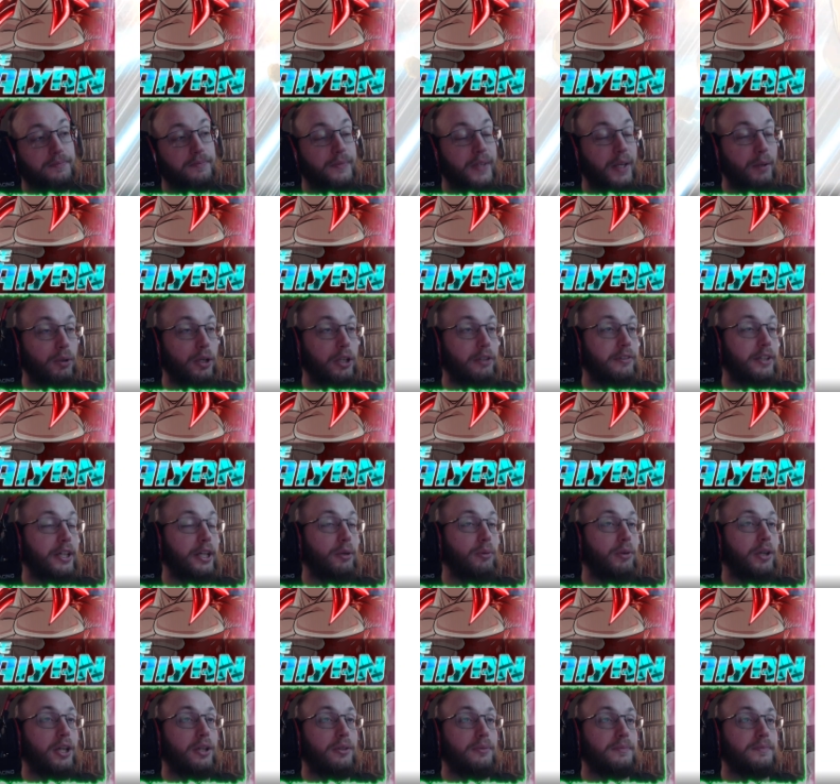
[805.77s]
They work very
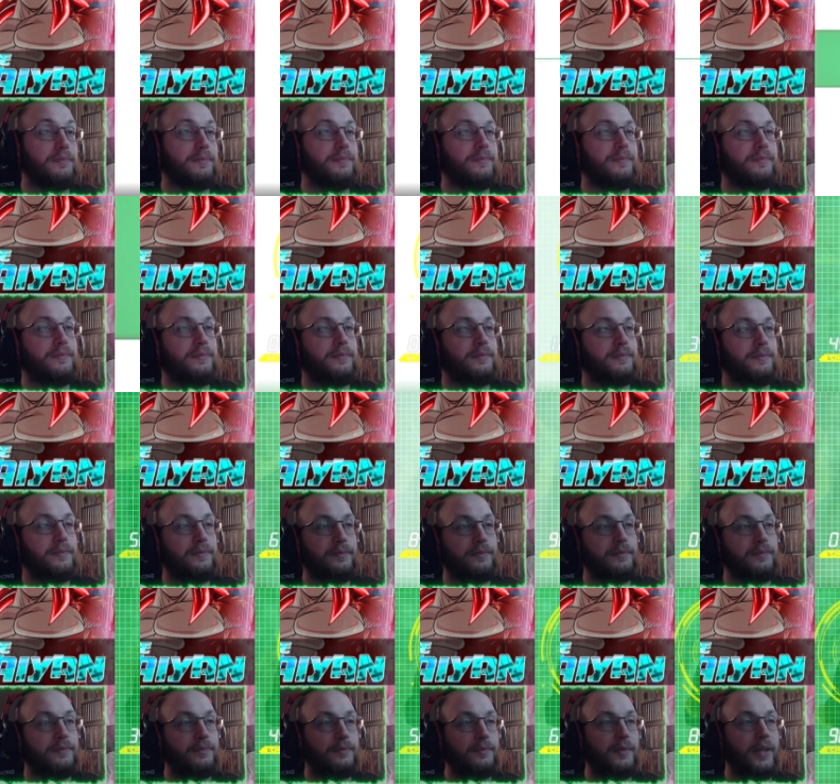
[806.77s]
well.
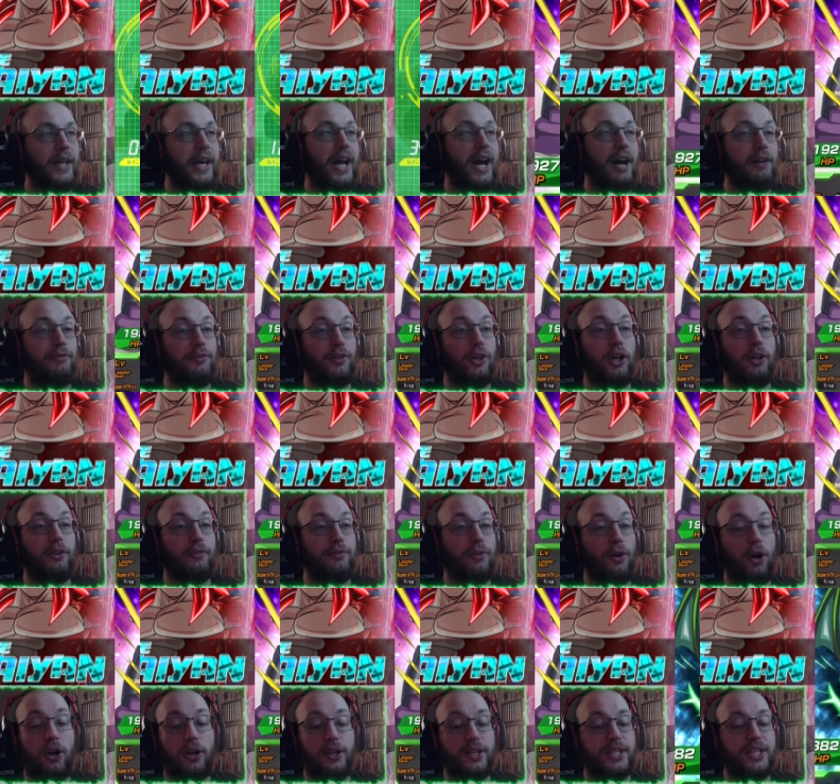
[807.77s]
They have uh,
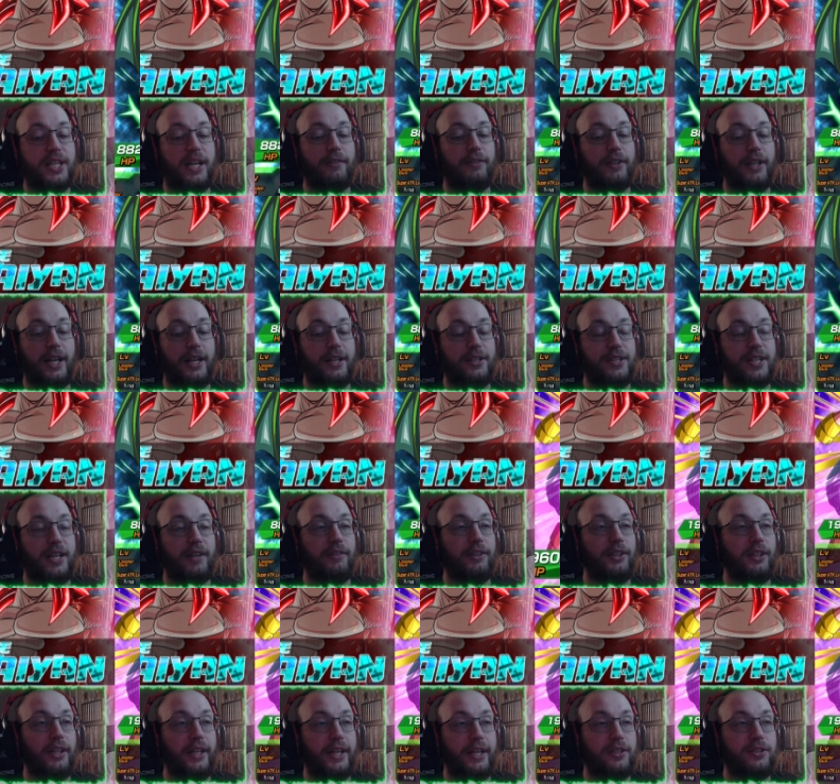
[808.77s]
all seven out of
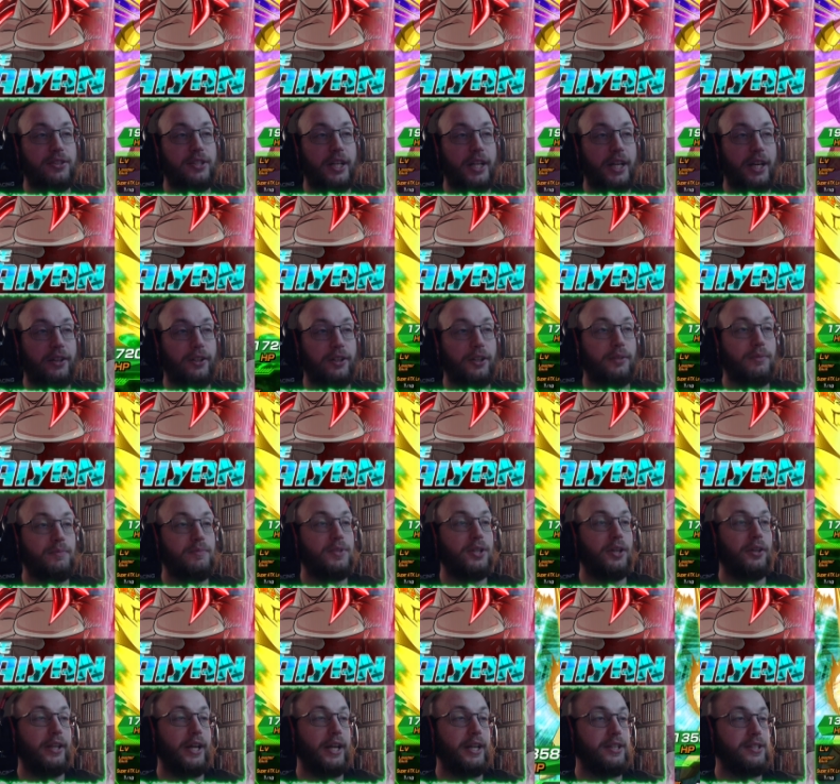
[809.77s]
seven links together,
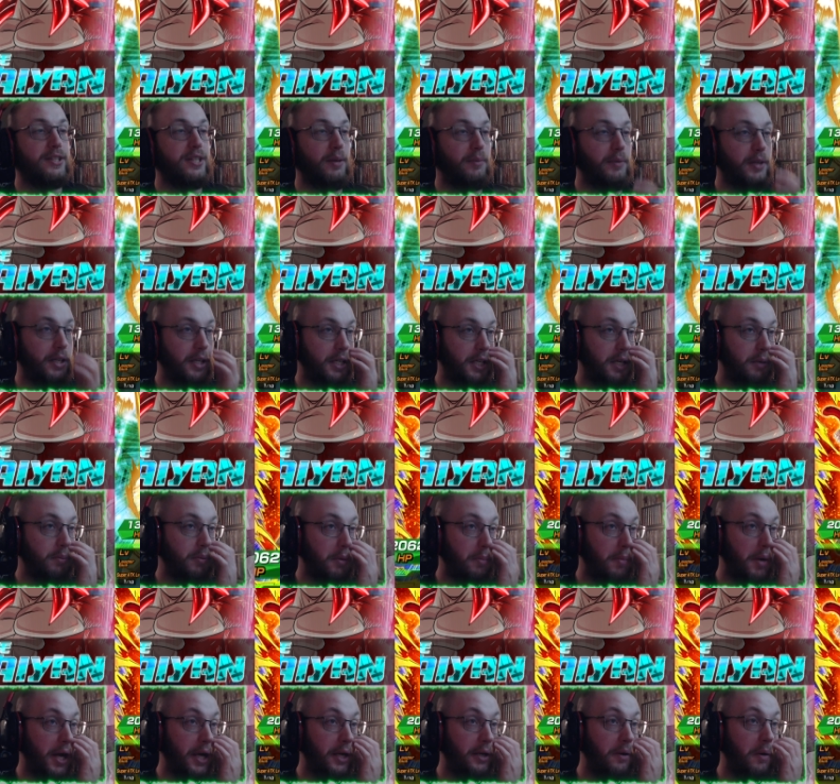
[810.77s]
so that is something to keep in
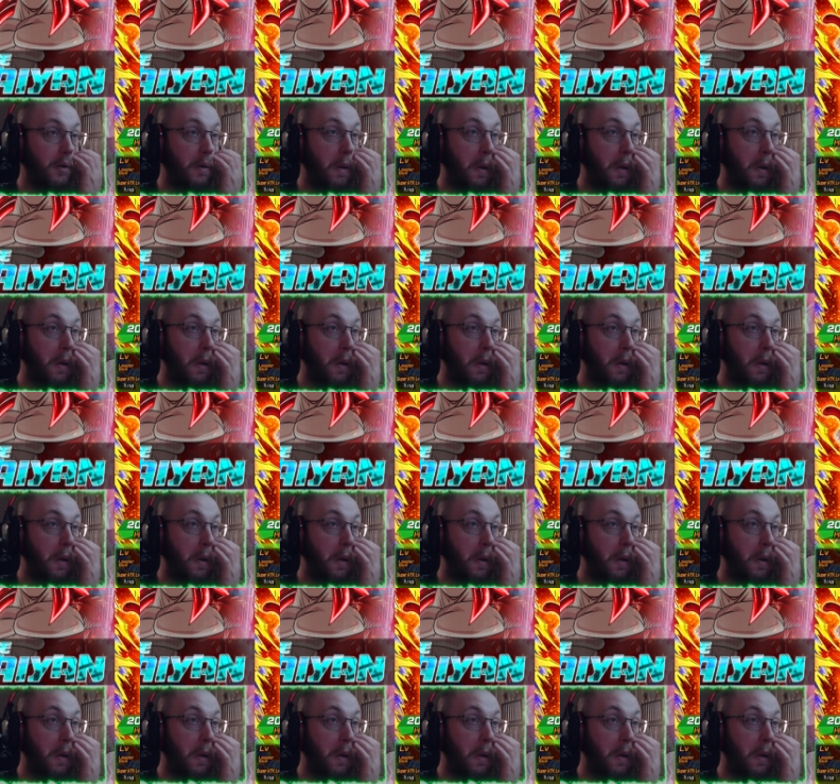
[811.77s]
mind.